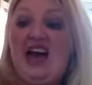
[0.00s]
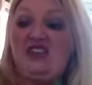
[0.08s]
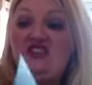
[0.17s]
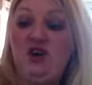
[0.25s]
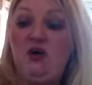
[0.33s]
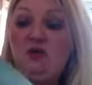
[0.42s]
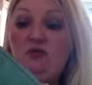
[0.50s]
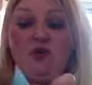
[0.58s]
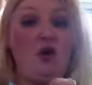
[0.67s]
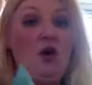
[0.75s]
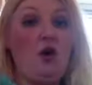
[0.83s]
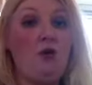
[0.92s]
I don't
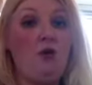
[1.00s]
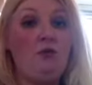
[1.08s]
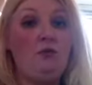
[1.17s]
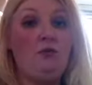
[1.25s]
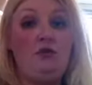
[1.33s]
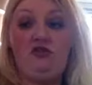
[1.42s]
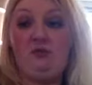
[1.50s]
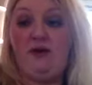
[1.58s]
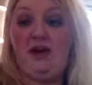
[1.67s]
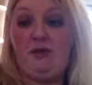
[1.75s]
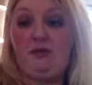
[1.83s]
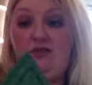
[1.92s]
know much
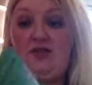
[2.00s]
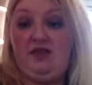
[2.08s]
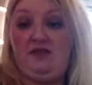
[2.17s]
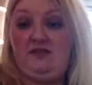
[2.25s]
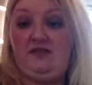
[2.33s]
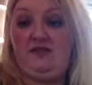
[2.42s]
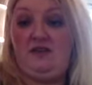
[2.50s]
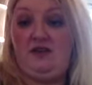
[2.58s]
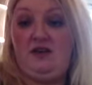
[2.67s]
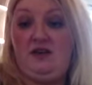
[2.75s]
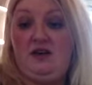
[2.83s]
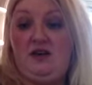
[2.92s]
about this,
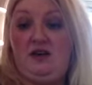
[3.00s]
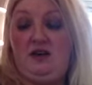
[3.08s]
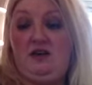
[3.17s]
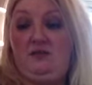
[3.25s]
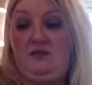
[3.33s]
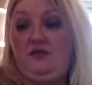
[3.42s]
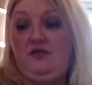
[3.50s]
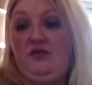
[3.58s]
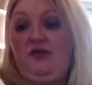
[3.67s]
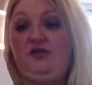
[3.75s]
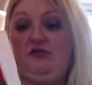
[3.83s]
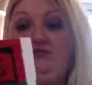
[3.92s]
so
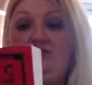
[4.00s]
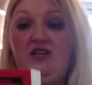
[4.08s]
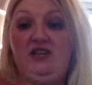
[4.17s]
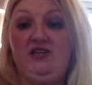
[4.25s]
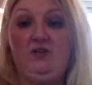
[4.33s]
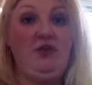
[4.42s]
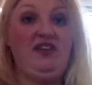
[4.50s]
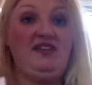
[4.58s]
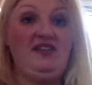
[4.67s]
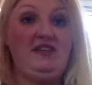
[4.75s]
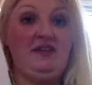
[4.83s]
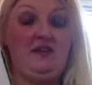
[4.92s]
I'll just read to you what it
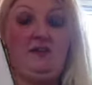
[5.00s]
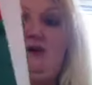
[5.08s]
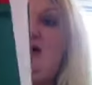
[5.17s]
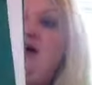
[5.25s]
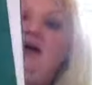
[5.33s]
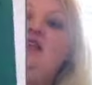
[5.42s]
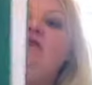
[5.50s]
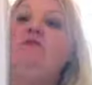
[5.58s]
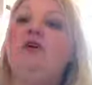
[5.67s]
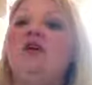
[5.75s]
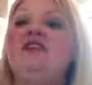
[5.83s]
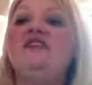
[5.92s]
says on the back. And I'm
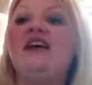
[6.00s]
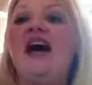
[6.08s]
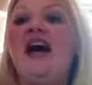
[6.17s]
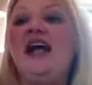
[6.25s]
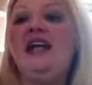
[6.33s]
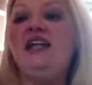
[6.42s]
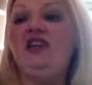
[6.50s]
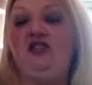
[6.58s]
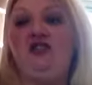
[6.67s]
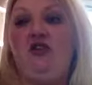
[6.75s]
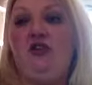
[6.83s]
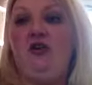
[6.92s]
not entirely
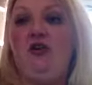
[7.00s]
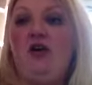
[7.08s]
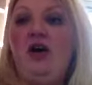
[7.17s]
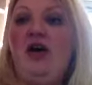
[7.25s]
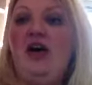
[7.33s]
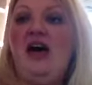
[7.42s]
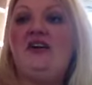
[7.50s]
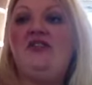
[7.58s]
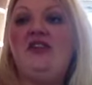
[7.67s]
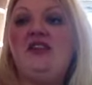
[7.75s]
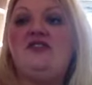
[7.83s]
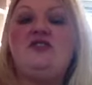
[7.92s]
sure,
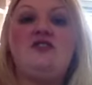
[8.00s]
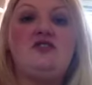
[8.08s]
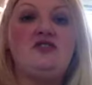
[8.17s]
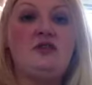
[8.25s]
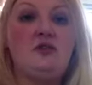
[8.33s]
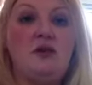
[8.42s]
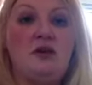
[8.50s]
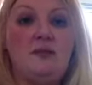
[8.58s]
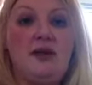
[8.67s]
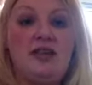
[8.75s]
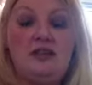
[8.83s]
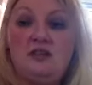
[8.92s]
having listened to
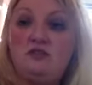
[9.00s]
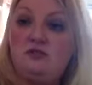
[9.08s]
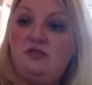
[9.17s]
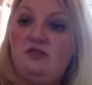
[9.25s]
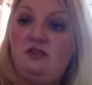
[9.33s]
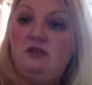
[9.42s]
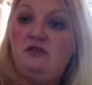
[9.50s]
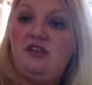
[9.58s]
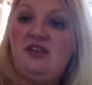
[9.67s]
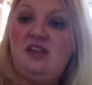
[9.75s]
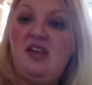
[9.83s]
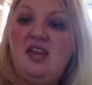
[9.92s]
Eleanor's review of
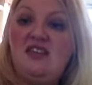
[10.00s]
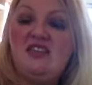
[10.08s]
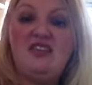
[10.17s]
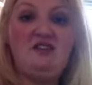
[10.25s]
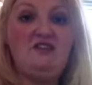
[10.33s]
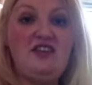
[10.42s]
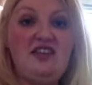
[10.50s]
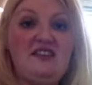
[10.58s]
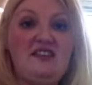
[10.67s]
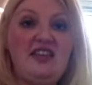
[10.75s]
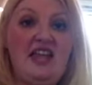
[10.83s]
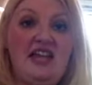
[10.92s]
it, that it
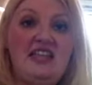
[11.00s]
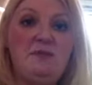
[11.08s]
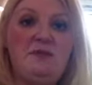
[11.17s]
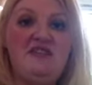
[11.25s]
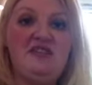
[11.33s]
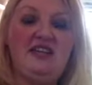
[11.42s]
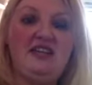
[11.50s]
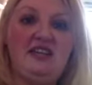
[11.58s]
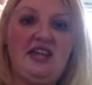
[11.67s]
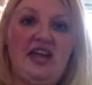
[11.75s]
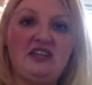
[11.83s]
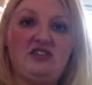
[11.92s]
fits in any
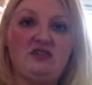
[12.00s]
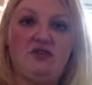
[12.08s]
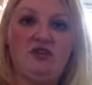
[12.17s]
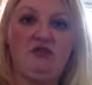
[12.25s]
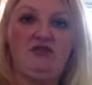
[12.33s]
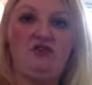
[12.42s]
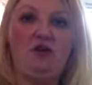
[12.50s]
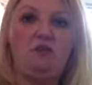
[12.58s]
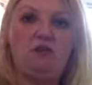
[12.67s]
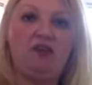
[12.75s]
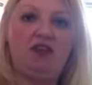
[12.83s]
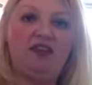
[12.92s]
particular category of
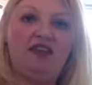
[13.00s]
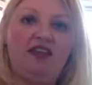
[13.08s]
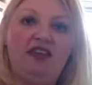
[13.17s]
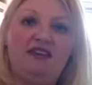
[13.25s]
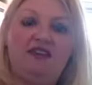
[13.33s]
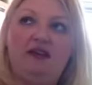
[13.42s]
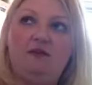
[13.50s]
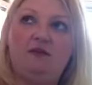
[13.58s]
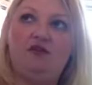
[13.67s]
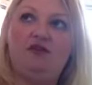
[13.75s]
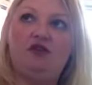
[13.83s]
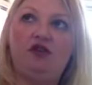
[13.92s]
genre. I think it
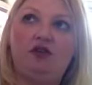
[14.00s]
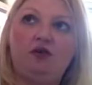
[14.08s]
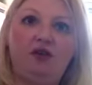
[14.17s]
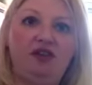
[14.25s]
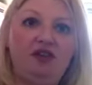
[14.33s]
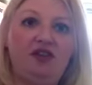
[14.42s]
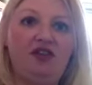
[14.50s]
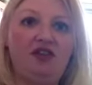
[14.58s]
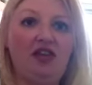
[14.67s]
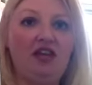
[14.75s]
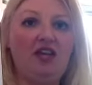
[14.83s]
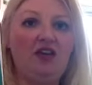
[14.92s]
seems to, you
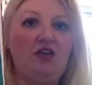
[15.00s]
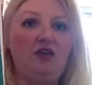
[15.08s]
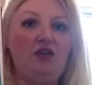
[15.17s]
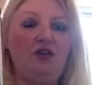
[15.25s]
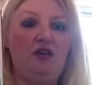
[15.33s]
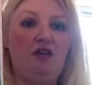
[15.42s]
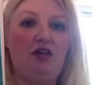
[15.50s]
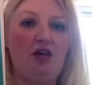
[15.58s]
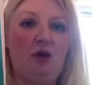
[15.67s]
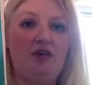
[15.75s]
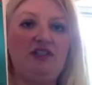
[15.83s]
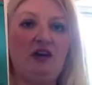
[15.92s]
think you're
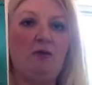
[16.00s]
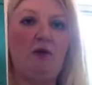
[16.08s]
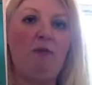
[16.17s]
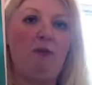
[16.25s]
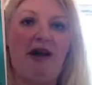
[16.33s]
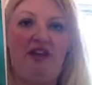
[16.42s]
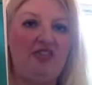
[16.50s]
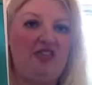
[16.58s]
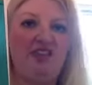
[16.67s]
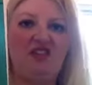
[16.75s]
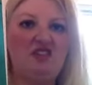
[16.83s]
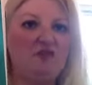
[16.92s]
going down one path
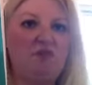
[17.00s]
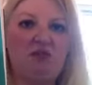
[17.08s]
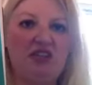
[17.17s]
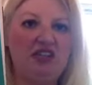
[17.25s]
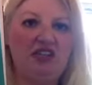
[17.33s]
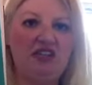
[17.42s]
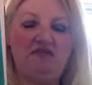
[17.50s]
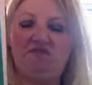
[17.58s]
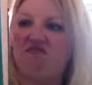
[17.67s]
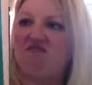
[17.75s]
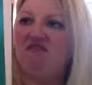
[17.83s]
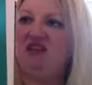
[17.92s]
and it's completely
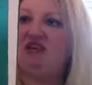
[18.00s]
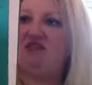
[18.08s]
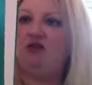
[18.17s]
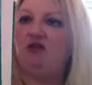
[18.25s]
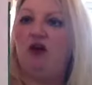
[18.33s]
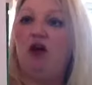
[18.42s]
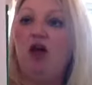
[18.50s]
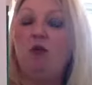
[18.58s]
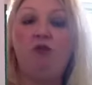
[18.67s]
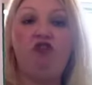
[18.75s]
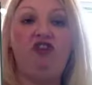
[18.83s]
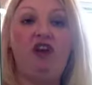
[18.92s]
down another.
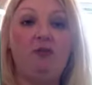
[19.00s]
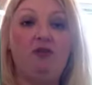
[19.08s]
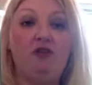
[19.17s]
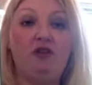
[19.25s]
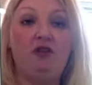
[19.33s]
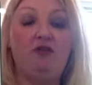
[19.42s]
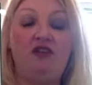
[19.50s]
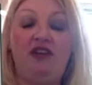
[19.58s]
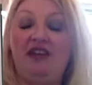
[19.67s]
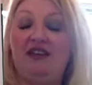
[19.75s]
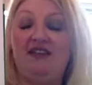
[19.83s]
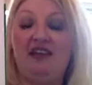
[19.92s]
But she absolutely loved it
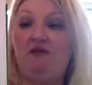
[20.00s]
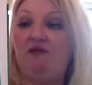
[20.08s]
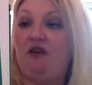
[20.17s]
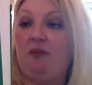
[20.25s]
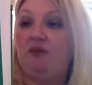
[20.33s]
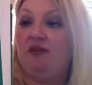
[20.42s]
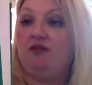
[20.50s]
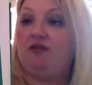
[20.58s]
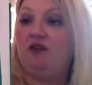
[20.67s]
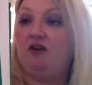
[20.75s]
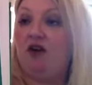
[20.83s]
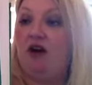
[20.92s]
and it sounds fabulous,
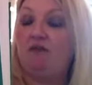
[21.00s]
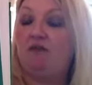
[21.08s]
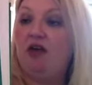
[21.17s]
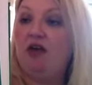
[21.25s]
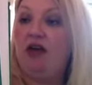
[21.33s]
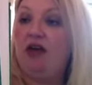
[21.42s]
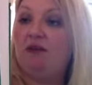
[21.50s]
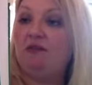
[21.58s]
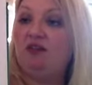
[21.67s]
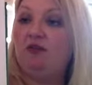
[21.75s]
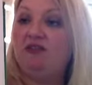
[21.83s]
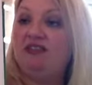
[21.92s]
so I'm
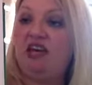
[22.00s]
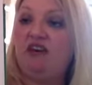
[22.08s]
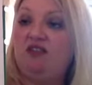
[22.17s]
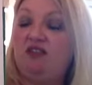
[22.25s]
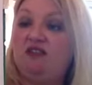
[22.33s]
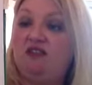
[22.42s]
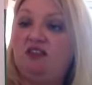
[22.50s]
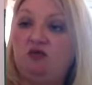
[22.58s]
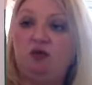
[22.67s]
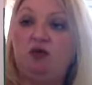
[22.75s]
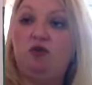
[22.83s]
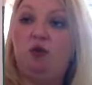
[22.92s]
going to be diving into this
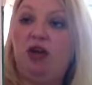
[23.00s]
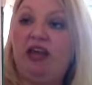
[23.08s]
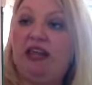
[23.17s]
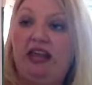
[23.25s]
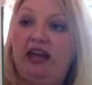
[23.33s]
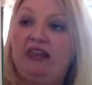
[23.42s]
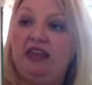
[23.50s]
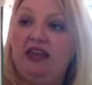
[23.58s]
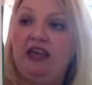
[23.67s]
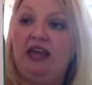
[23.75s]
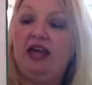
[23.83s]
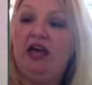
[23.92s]
one quickly, I
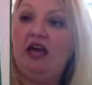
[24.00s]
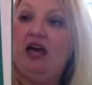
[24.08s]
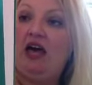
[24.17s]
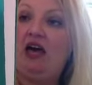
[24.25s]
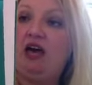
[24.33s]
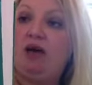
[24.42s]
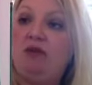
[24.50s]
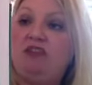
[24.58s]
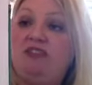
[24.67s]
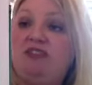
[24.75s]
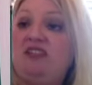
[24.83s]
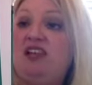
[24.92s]
think. And
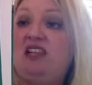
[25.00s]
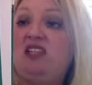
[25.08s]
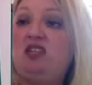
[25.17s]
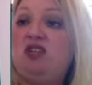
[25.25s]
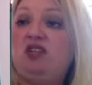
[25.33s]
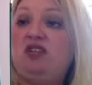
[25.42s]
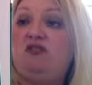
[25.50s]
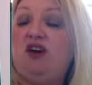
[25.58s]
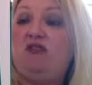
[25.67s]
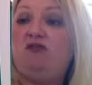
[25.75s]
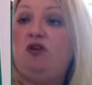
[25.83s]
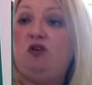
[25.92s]
it says
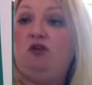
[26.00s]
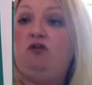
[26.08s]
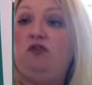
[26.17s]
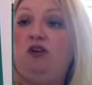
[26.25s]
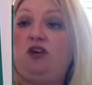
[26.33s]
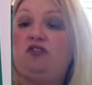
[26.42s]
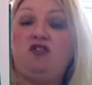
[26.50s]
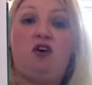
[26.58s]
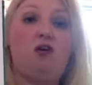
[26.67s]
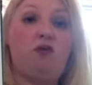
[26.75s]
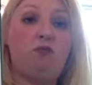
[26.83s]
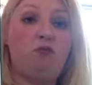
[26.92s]
1935 Norfolk,
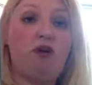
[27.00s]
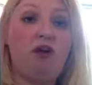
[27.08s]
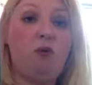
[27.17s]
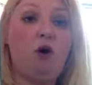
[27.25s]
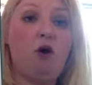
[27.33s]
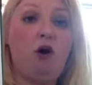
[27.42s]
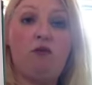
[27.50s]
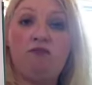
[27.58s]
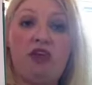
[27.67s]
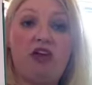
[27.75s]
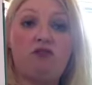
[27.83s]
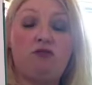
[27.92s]
so pre-war,
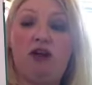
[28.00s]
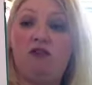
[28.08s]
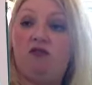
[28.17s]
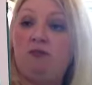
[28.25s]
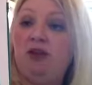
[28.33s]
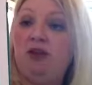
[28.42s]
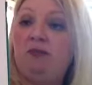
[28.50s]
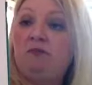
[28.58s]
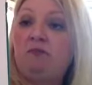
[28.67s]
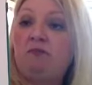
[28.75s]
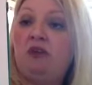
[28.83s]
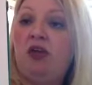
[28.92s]
that's great for me.
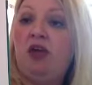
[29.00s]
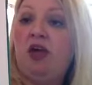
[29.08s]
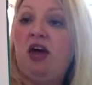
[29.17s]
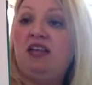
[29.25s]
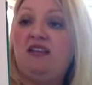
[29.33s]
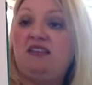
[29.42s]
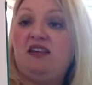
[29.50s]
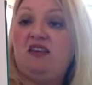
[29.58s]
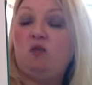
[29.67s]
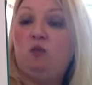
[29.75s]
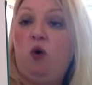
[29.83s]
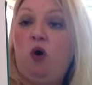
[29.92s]
And it
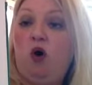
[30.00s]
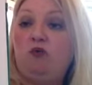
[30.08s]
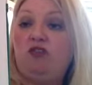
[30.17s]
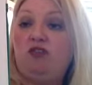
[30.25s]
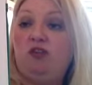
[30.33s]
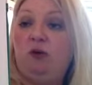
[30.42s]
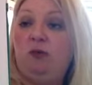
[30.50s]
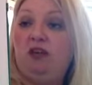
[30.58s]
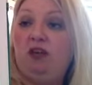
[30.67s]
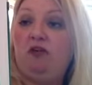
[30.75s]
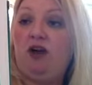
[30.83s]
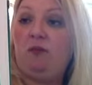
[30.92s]
says, war is looming
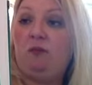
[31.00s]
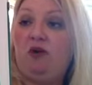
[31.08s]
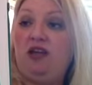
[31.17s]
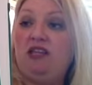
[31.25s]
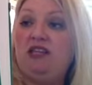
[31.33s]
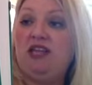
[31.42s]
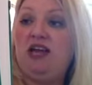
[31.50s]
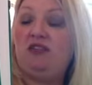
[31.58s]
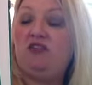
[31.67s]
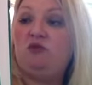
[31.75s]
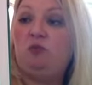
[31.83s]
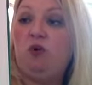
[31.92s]
in Great Britain and
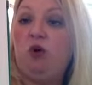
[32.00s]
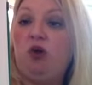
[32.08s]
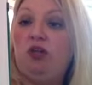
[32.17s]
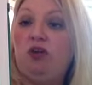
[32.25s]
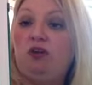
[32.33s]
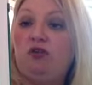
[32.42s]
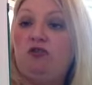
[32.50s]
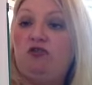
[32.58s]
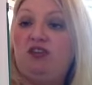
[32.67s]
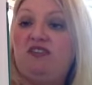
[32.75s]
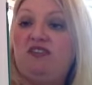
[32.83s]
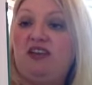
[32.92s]
the sprawling
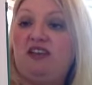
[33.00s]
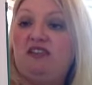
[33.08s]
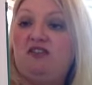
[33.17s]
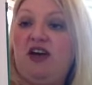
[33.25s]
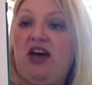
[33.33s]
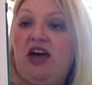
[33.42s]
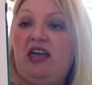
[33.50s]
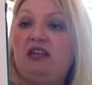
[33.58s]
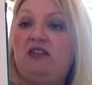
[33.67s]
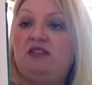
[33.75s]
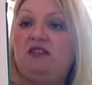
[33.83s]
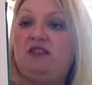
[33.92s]
country estate of
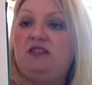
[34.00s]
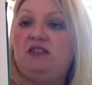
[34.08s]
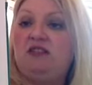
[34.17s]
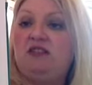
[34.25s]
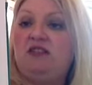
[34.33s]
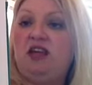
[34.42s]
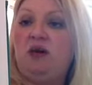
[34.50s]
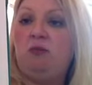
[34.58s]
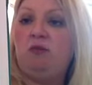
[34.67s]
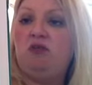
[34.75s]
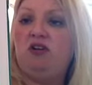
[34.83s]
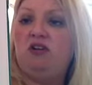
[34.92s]

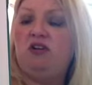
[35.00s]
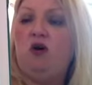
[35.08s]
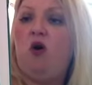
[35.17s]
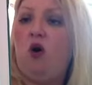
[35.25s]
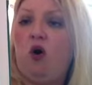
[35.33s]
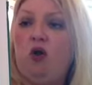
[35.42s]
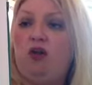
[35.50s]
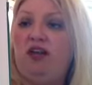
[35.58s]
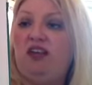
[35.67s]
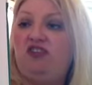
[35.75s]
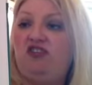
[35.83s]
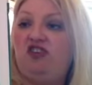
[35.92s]
Deborah Hall
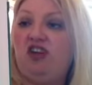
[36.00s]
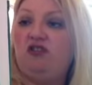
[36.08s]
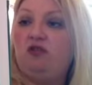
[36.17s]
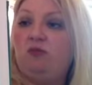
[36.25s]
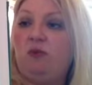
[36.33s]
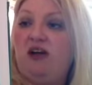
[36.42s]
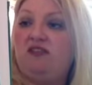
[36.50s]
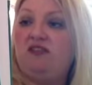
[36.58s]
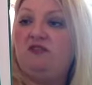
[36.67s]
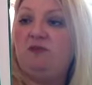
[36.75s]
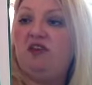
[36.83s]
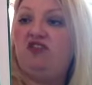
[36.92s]
is shadowed by
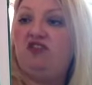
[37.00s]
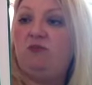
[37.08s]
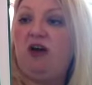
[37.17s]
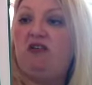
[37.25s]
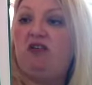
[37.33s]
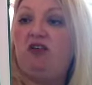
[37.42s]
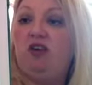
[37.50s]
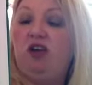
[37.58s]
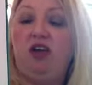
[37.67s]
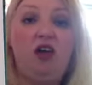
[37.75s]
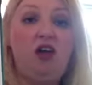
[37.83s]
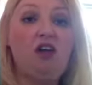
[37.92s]
suspicion and paranoia.